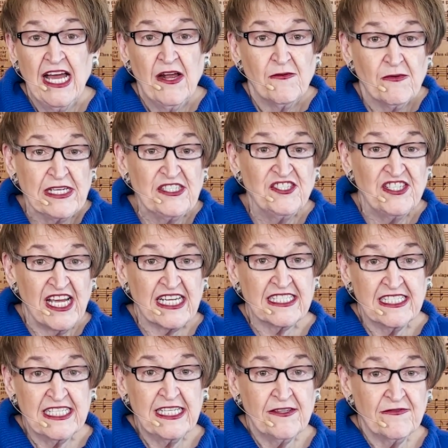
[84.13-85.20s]

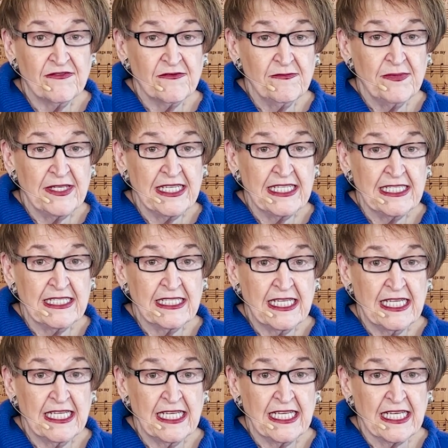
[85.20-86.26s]
rejected him from being
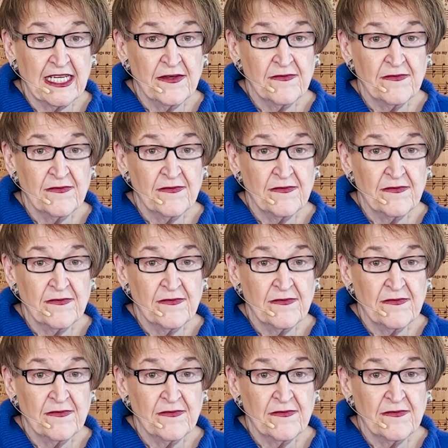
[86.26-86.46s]
king?